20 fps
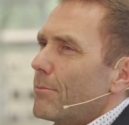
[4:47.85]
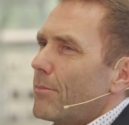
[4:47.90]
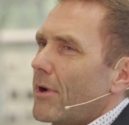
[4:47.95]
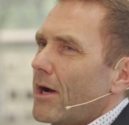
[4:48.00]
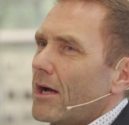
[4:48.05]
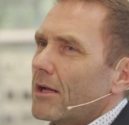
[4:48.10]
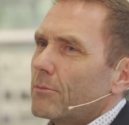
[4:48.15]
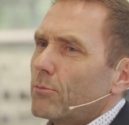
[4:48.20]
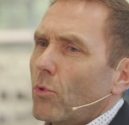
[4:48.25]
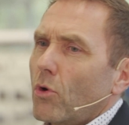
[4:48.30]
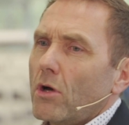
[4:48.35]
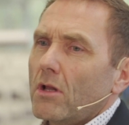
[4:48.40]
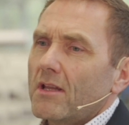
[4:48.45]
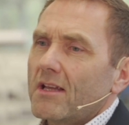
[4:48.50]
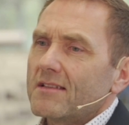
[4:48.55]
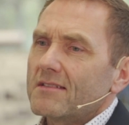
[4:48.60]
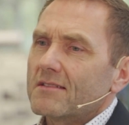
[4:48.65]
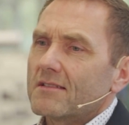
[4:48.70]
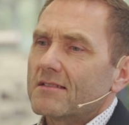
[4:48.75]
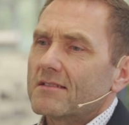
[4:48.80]
but more or
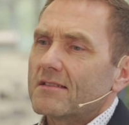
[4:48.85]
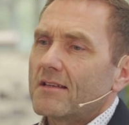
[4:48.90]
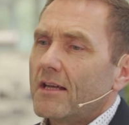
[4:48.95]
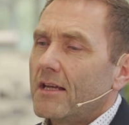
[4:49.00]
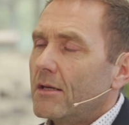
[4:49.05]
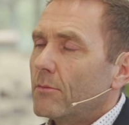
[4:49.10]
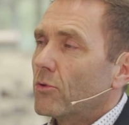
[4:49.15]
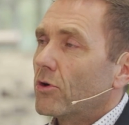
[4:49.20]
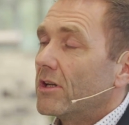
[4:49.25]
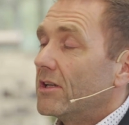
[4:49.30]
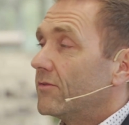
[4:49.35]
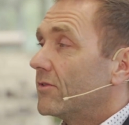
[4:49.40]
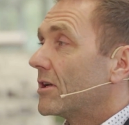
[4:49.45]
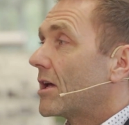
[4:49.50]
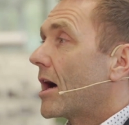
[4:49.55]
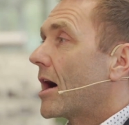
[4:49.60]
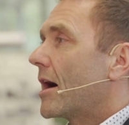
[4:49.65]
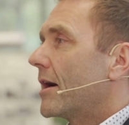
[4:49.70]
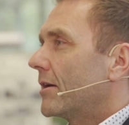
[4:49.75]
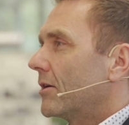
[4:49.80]
less the same or even
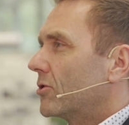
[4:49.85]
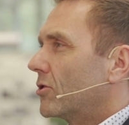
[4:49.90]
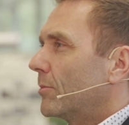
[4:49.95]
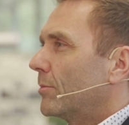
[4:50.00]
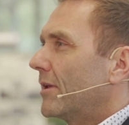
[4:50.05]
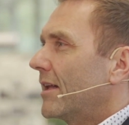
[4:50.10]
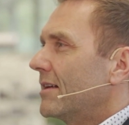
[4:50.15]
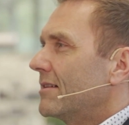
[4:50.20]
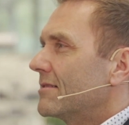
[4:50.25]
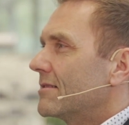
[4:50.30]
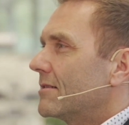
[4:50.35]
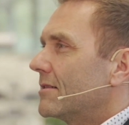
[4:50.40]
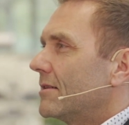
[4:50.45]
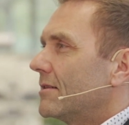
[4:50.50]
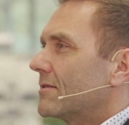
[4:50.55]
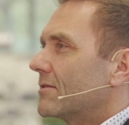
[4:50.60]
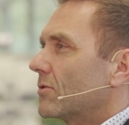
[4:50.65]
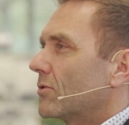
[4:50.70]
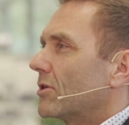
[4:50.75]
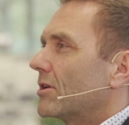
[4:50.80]
a higher
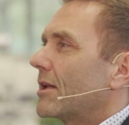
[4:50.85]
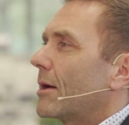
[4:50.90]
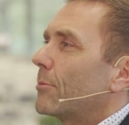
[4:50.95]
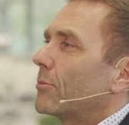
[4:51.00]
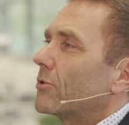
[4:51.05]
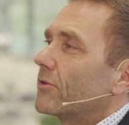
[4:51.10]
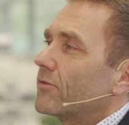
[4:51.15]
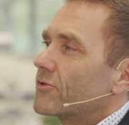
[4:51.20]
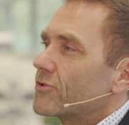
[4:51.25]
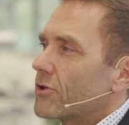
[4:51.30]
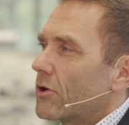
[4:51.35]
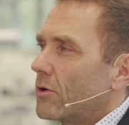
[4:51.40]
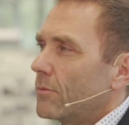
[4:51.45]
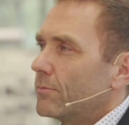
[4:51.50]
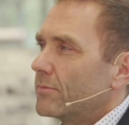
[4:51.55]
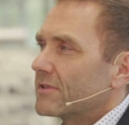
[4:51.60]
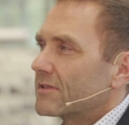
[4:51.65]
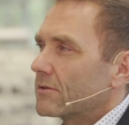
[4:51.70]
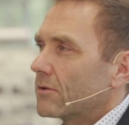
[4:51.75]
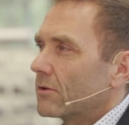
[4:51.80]
complexity. So the number of
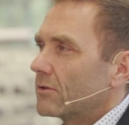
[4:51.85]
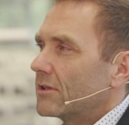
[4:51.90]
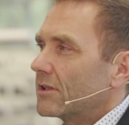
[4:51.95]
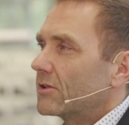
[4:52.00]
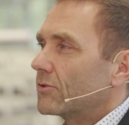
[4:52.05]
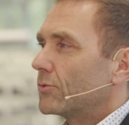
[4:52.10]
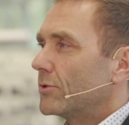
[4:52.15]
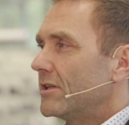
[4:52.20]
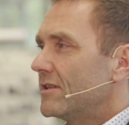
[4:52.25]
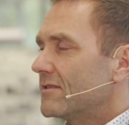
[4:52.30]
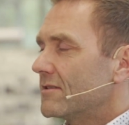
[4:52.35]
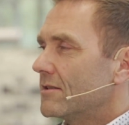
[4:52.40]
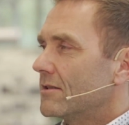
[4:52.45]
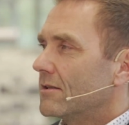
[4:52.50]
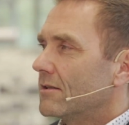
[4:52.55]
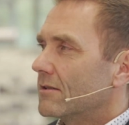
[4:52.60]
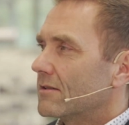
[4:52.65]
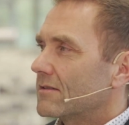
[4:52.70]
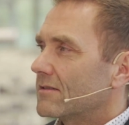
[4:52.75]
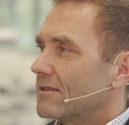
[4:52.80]
jobs is not
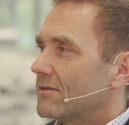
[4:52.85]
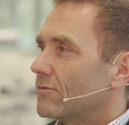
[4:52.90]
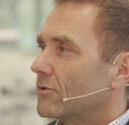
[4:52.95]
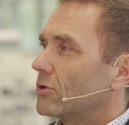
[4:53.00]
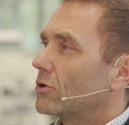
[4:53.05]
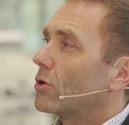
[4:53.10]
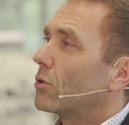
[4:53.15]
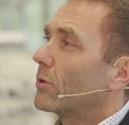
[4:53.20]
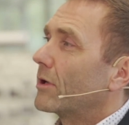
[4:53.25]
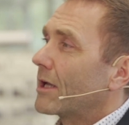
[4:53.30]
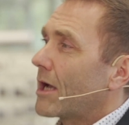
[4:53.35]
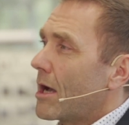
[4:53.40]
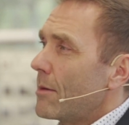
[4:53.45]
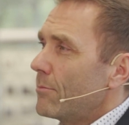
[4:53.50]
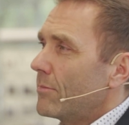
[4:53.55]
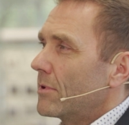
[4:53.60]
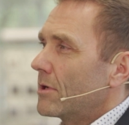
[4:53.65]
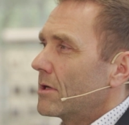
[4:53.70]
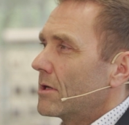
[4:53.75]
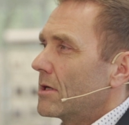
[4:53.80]
decreasing, it's even going
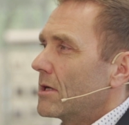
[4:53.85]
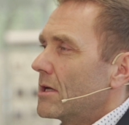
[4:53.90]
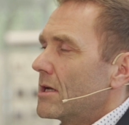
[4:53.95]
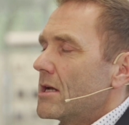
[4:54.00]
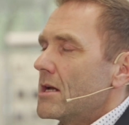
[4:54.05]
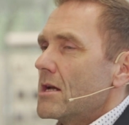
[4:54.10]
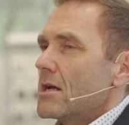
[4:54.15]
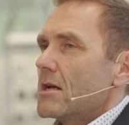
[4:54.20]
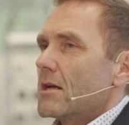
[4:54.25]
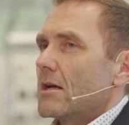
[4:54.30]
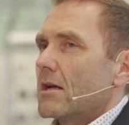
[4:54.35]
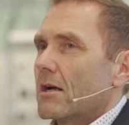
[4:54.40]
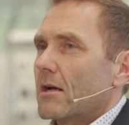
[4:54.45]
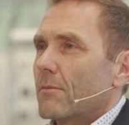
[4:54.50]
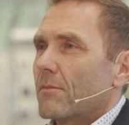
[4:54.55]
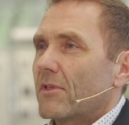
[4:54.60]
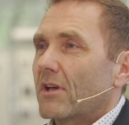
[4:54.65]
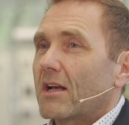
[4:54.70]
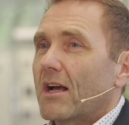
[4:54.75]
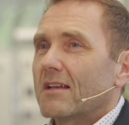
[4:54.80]
up.
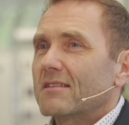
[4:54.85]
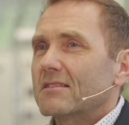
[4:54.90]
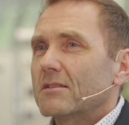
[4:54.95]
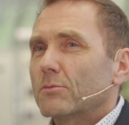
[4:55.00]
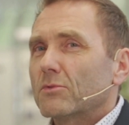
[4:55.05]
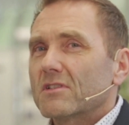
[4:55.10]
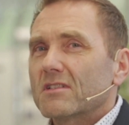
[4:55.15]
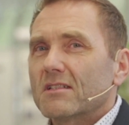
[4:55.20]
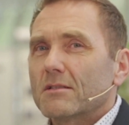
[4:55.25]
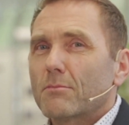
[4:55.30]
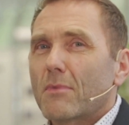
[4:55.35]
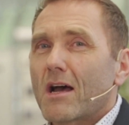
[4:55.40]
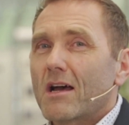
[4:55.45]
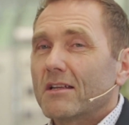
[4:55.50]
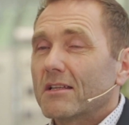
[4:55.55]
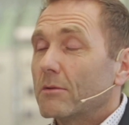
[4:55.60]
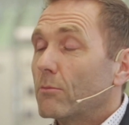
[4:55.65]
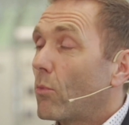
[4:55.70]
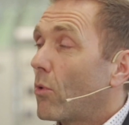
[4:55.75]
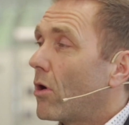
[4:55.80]
The customer is
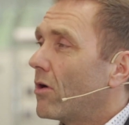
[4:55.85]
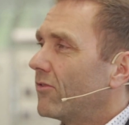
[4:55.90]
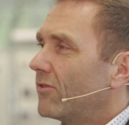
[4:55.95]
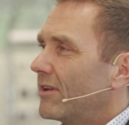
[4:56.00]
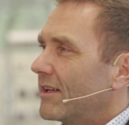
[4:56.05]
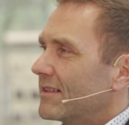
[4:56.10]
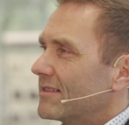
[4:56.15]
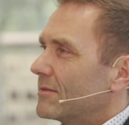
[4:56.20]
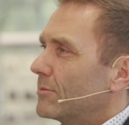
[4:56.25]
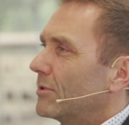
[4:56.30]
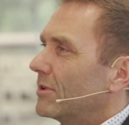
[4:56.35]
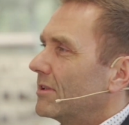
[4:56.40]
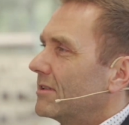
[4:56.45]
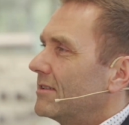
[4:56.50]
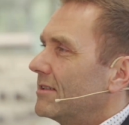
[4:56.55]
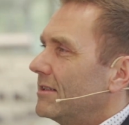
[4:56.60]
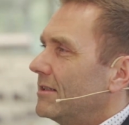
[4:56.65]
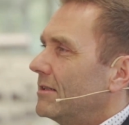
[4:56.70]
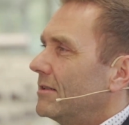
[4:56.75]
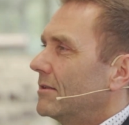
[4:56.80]
demanding more
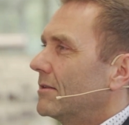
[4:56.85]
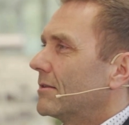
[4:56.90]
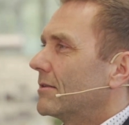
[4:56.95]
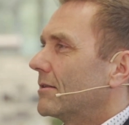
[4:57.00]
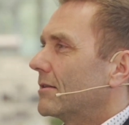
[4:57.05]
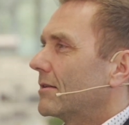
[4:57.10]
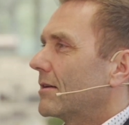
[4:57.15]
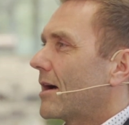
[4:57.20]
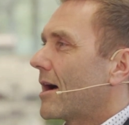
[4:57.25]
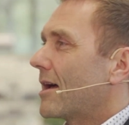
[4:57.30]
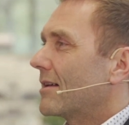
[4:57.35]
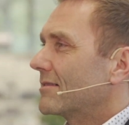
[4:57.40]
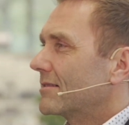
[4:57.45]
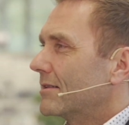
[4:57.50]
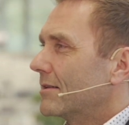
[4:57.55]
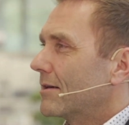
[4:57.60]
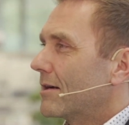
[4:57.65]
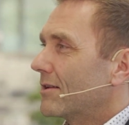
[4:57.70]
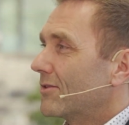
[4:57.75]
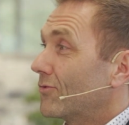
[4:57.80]
flexibility,
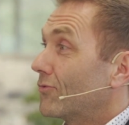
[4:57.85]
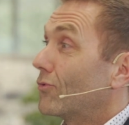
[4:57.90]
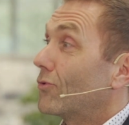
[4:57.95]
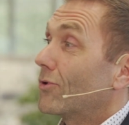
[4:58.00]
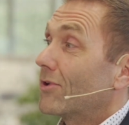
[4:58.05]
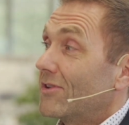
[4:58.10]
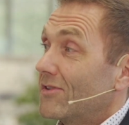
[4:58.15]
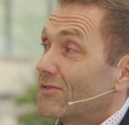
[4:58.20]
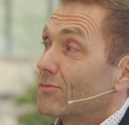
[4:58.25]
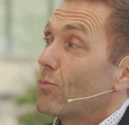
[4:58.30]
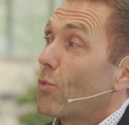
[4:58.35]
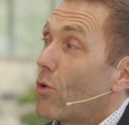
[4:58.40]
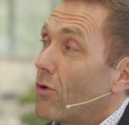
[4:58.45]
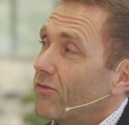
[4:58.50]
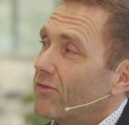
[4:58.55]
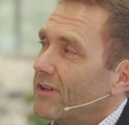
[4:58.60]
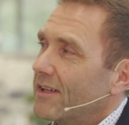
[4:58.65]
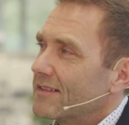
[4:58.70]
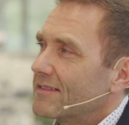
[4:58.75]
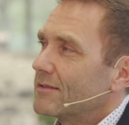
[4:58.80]
asking us for this
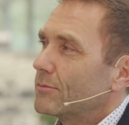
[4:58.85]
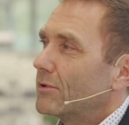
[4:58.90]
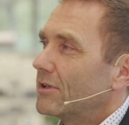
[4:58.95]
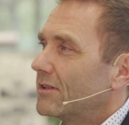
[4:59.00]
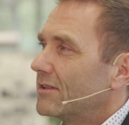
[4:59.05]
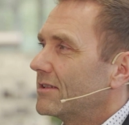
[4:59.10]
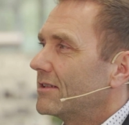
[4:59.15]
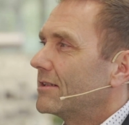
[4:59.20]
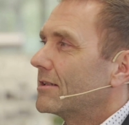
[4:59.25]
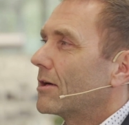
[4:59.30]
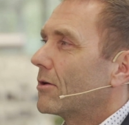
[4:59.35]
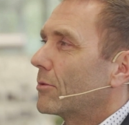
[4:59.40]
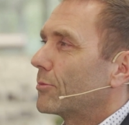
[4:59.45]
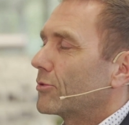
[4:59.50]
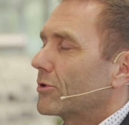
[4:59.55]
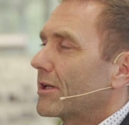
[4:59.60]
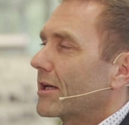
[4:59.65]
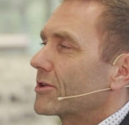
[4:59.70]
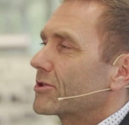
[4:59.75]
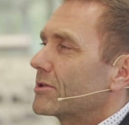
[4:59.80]
more flexibility in our
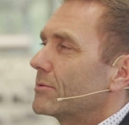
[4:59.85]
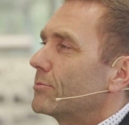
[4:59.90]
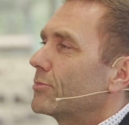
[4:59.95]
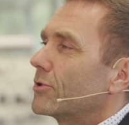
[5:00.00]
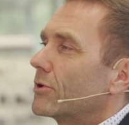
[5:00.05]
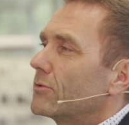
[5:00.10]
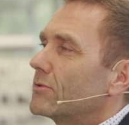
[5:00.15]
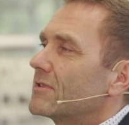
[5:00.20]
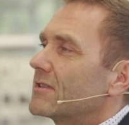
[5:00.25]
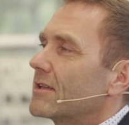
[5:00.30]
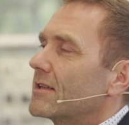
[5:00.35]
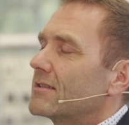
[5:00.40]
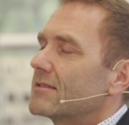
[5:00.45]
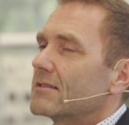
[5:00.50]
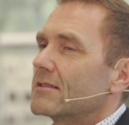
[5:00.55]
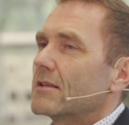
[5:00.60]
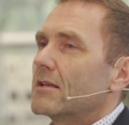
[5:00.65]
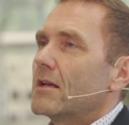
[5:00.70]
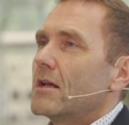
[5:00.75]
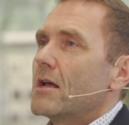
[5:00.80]
production
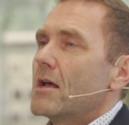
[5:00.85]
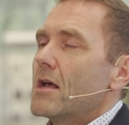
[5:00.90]
process.